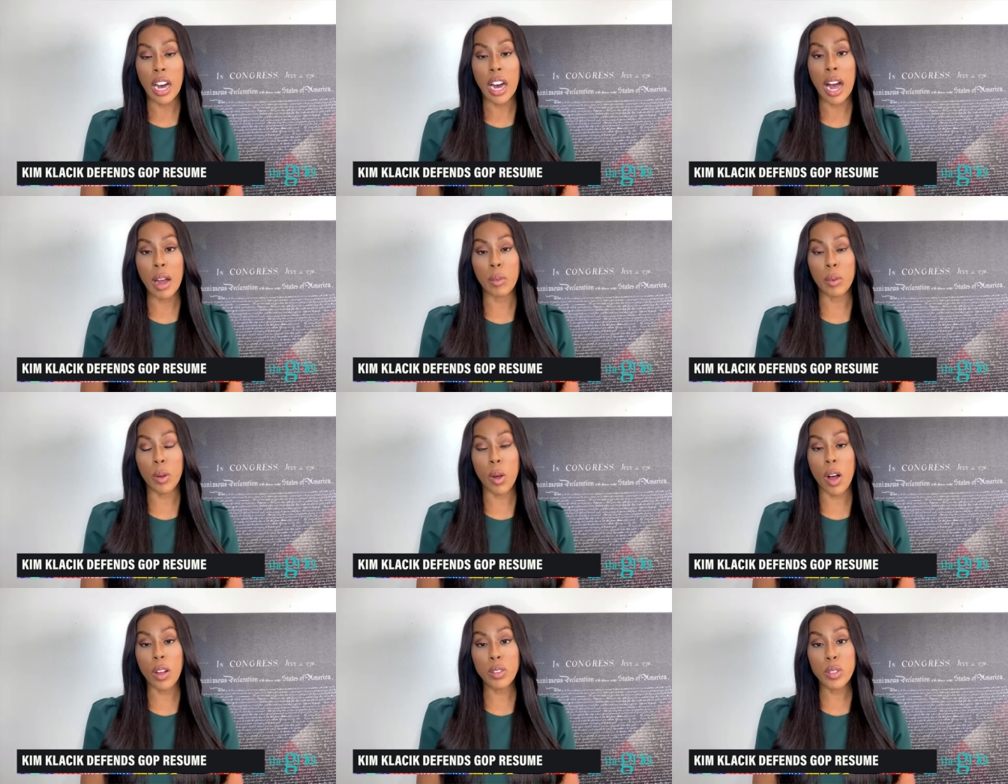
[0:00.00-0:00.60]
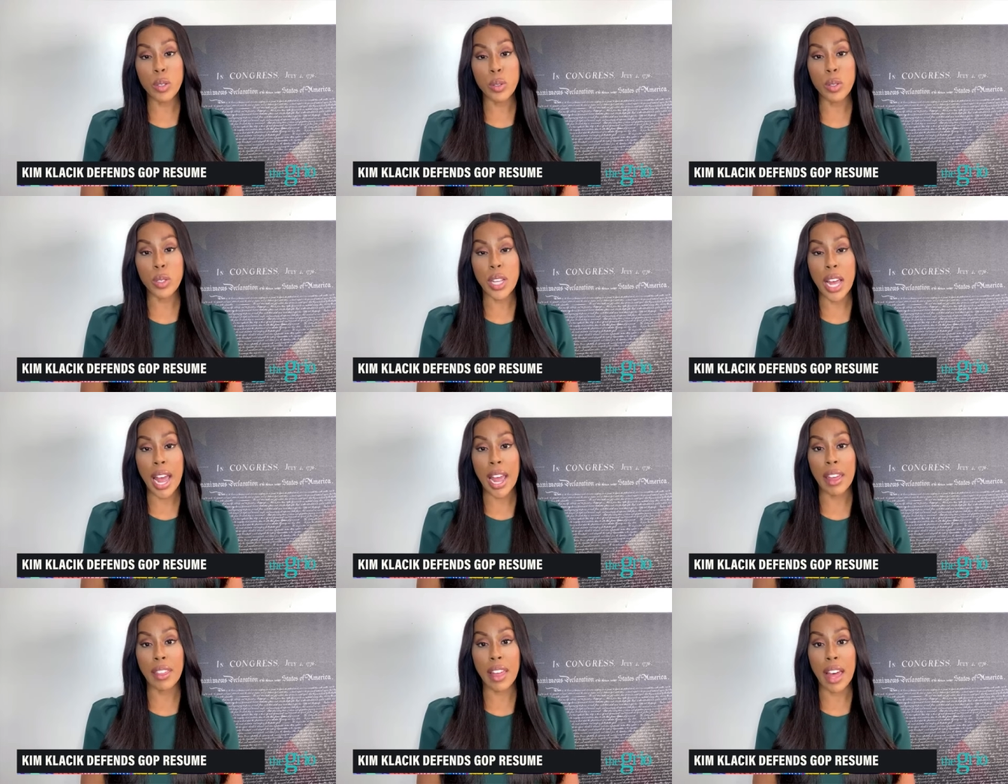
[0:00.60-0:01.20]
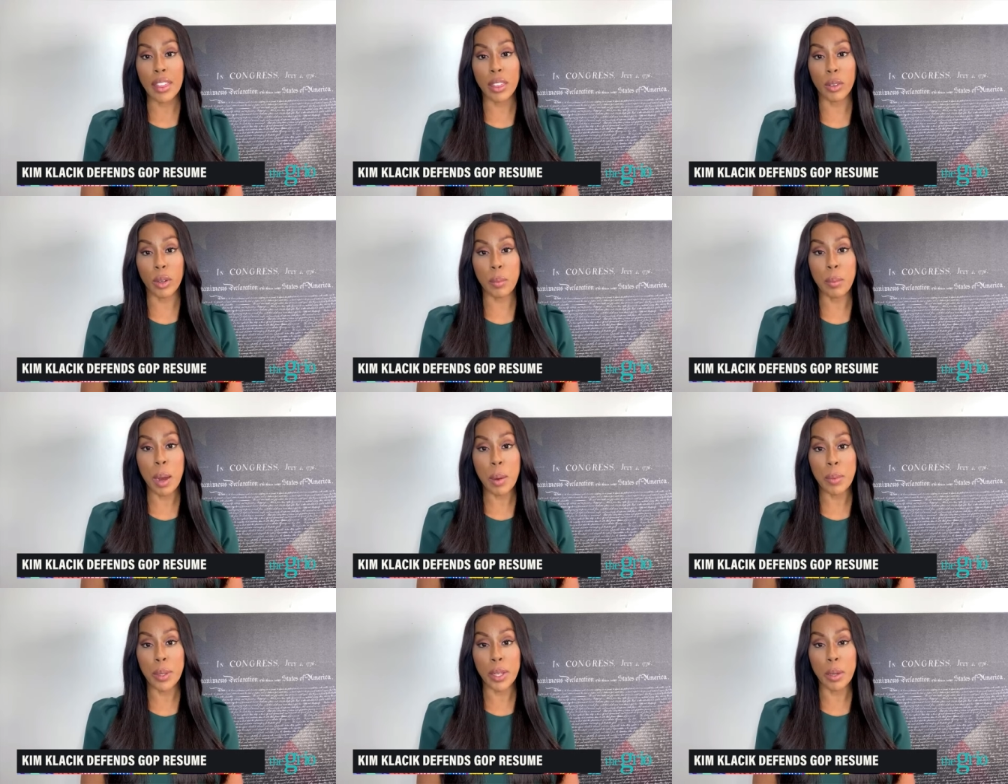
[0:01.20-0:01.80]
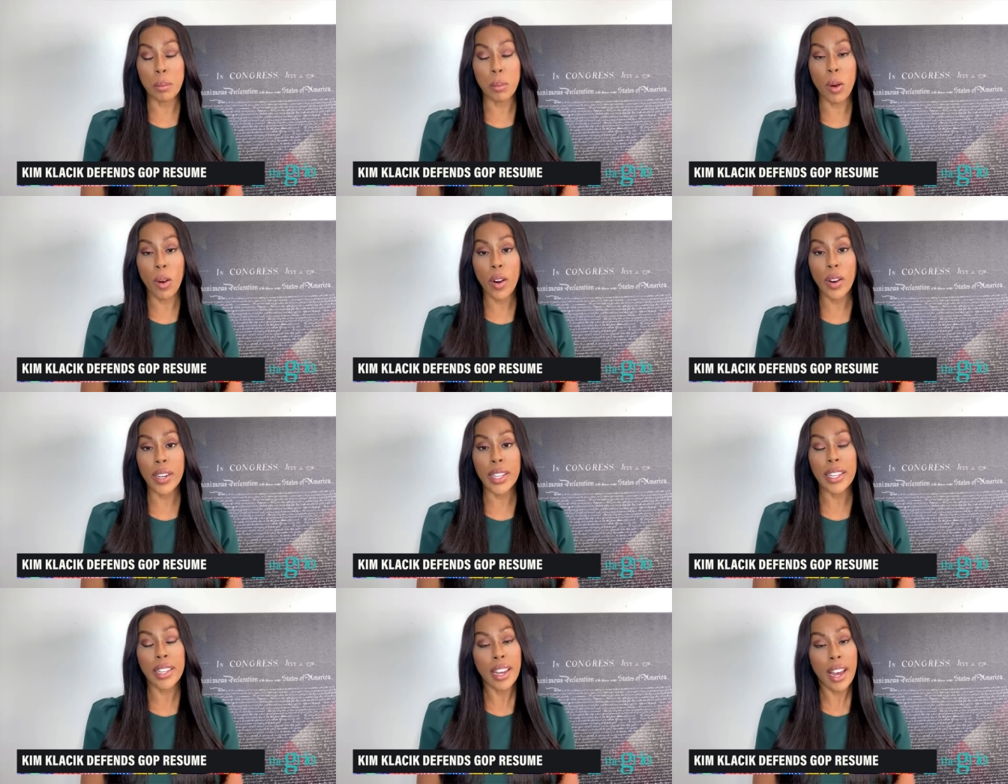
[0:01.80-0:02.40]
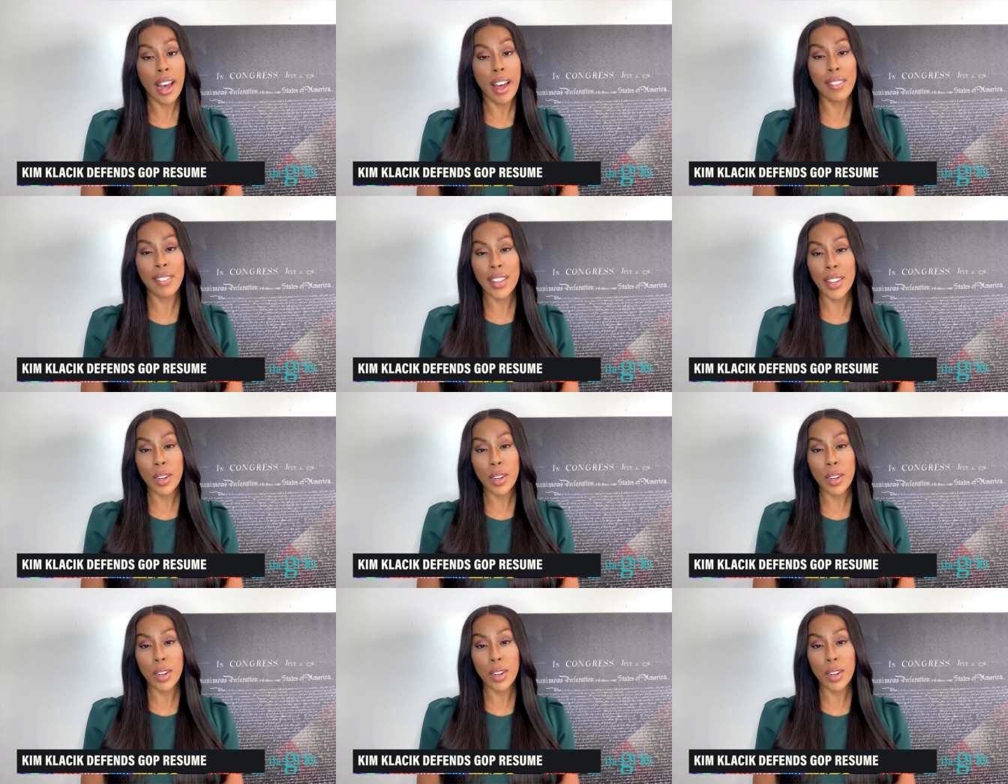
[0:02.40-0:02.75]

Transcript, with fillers: Uh, I will also say that the Republican Party, yeah,